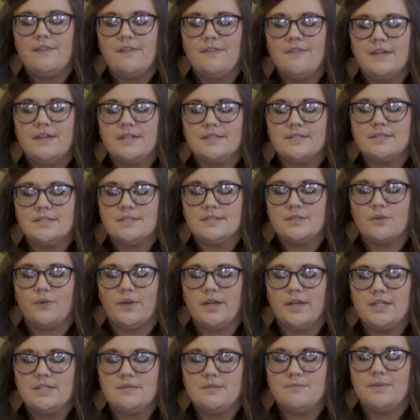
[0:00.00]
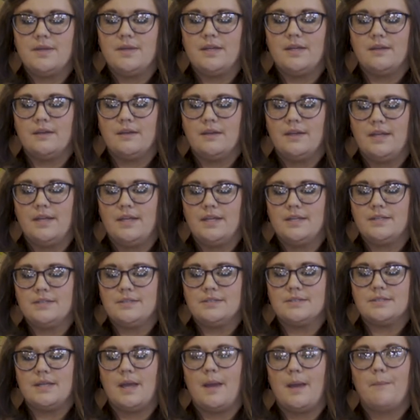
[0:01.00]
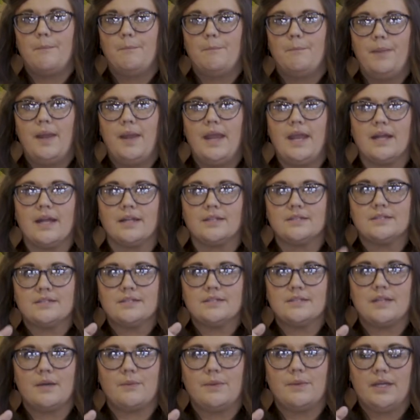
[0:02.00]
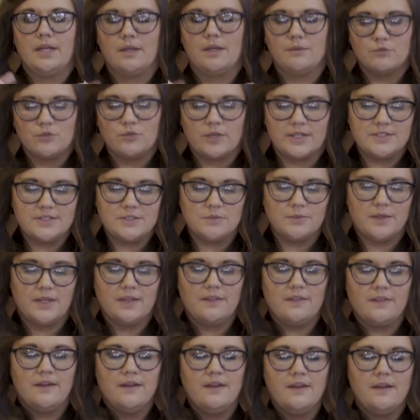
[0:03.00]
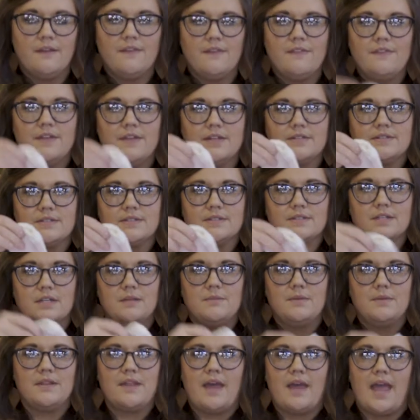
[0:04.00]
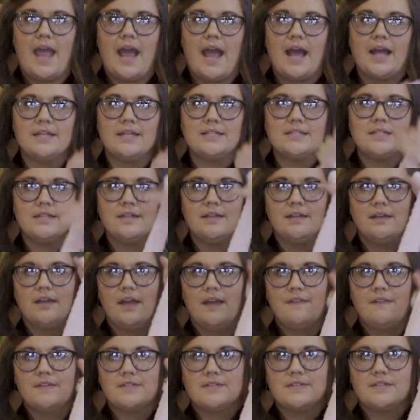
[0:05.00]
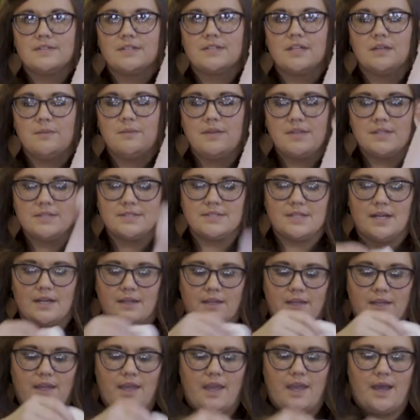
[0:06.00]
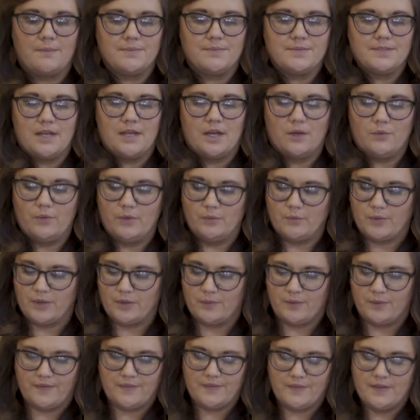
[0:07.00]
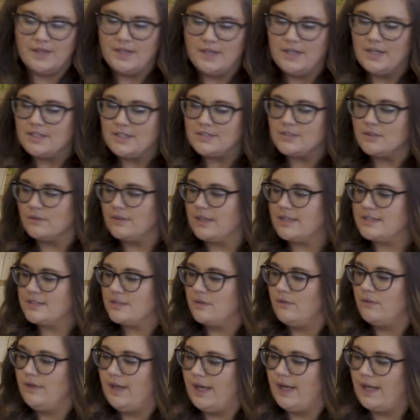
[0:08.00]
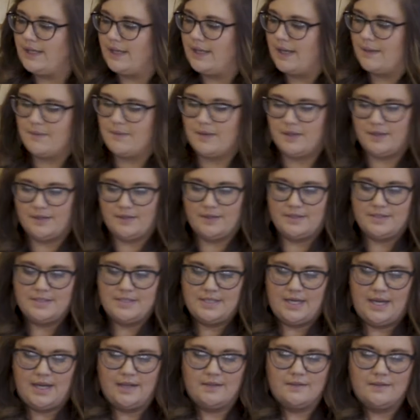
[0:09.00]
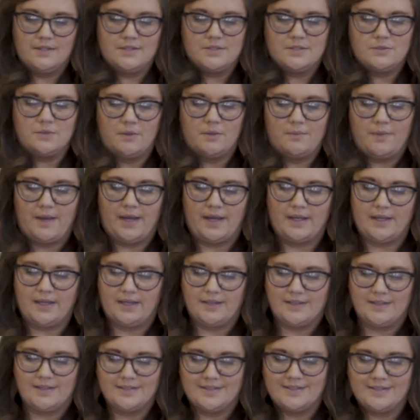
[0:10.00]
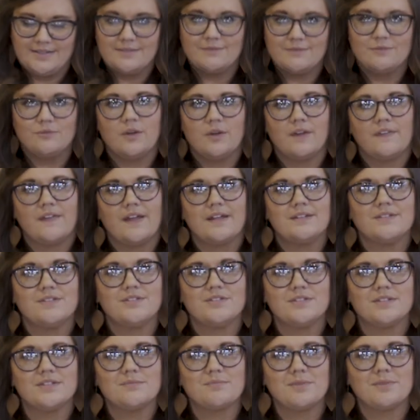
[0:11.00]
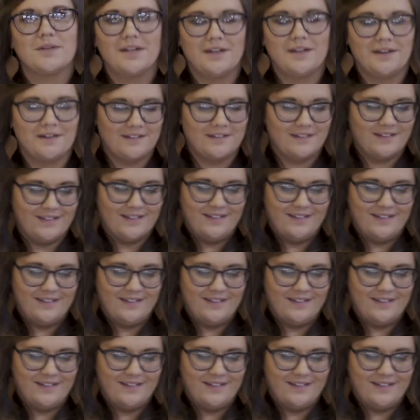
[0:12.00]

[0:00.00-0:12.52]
This is going to be his pants that we get him dressed with. This is gonna be the hat, and this is gonna be the stocking cap sock we work with. So let's go ahead and I'm gonna tag this one back in because, well, that's just prettier.